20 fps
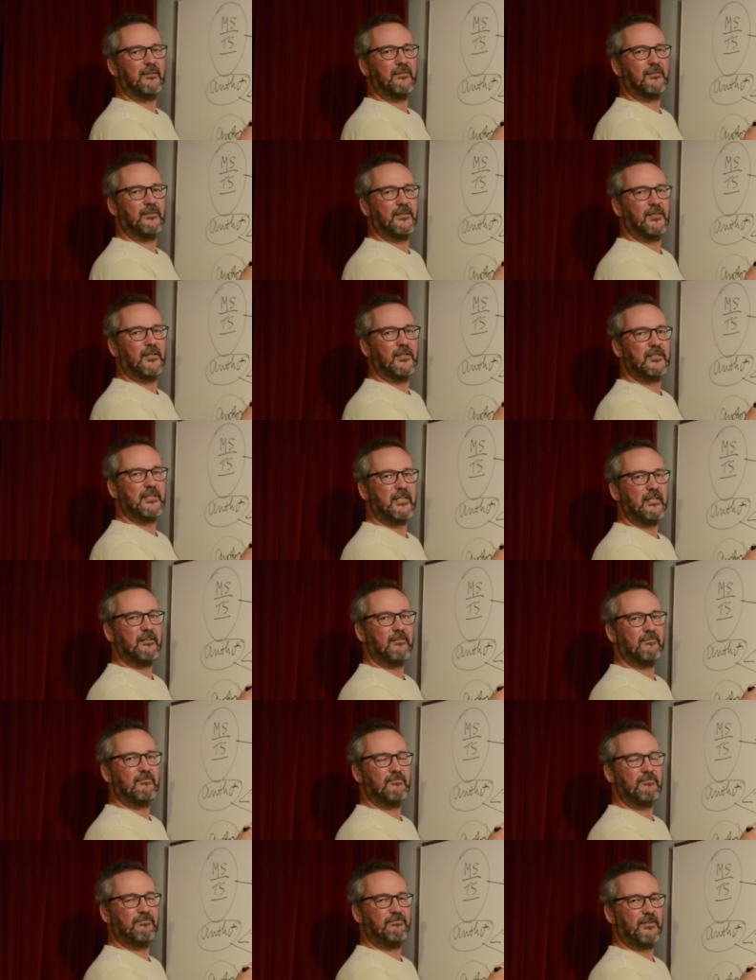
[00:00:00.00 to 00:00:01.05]
in
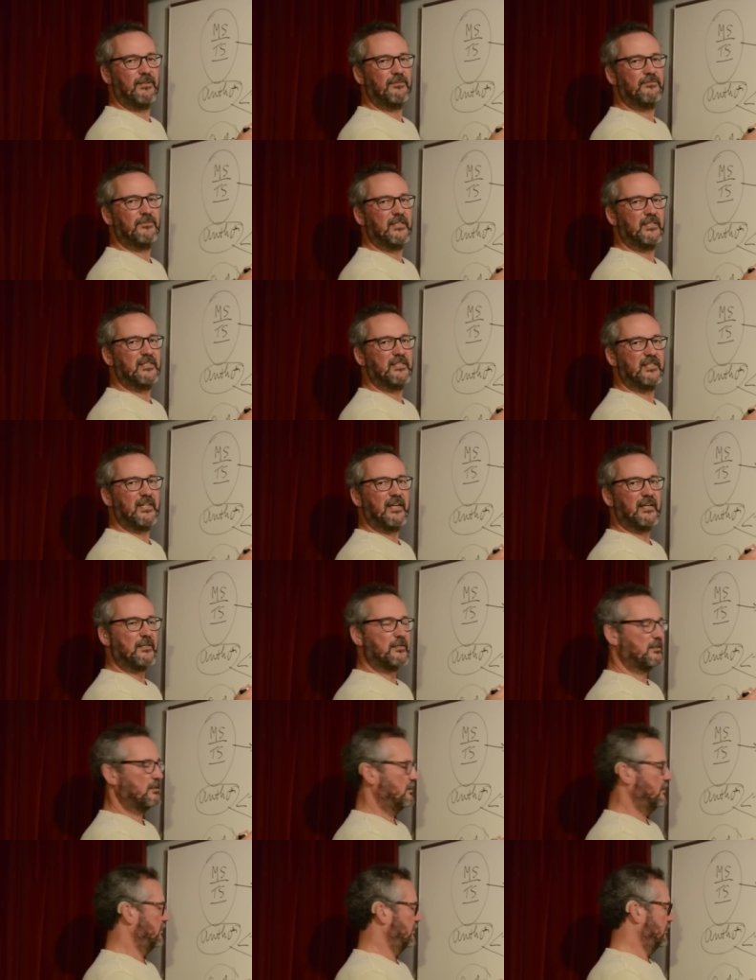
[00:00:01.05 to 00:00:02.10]
thirteen
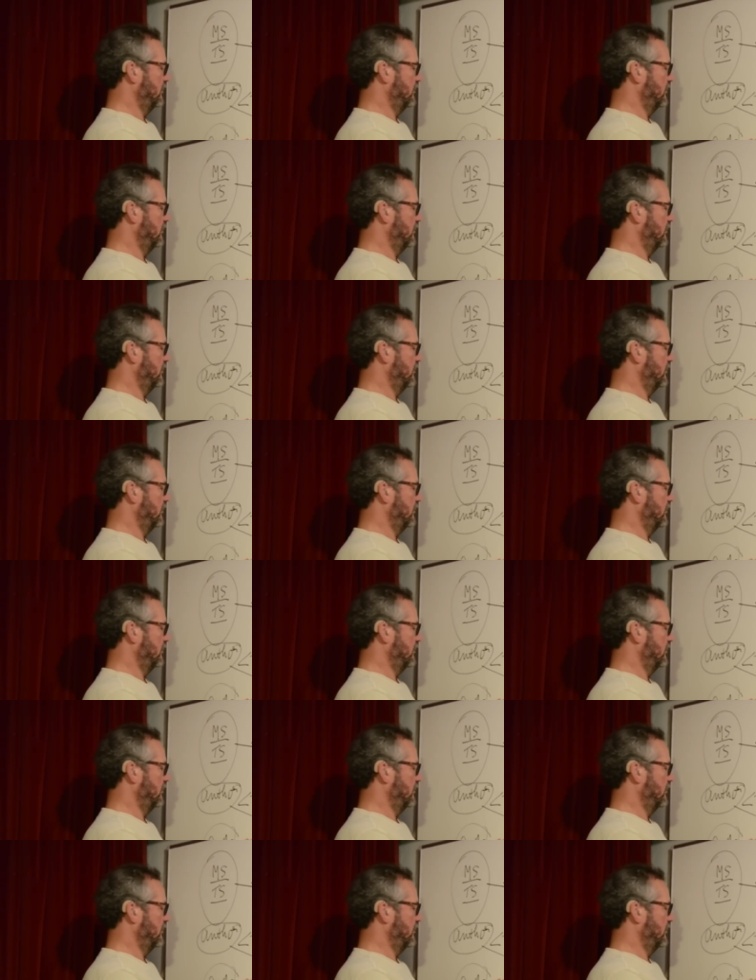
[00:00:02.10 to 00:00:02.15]
fifty-six,